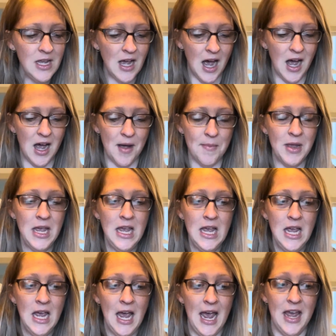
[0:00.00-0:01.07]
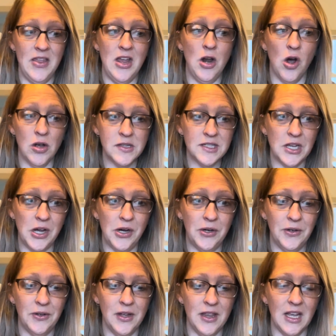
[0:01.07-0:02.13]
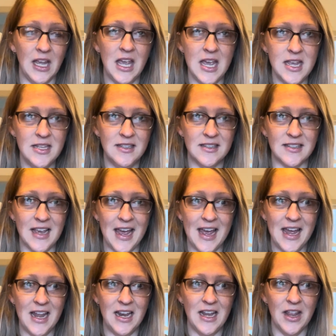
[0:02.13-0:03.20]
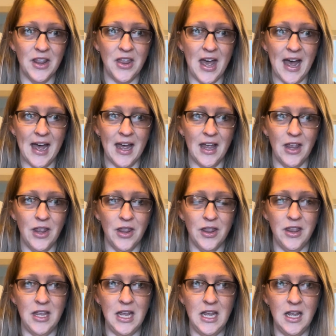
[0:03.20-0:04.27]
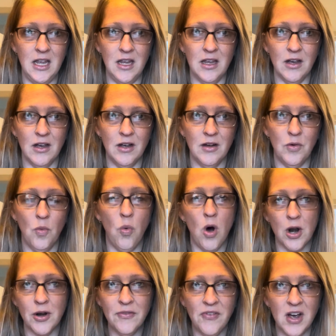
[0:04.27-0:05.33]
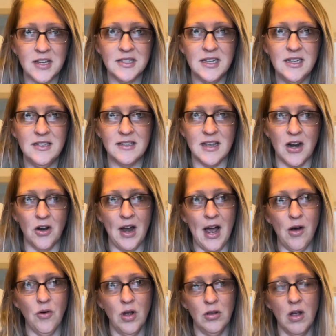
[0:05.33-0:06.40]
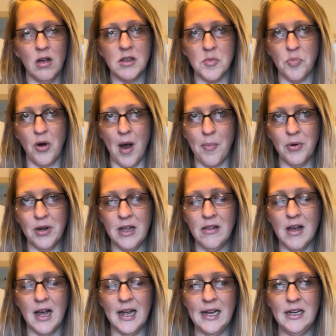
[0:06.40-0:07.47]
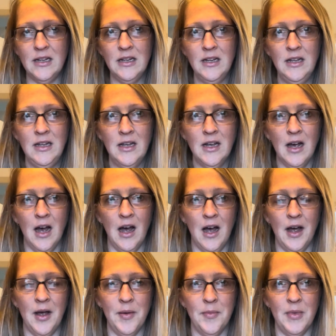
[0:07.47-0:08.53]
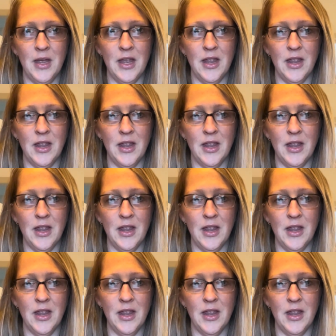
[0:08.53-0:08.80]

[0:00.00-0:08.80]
Um, and then also the kids said that the water faucets that are out along the property line, um,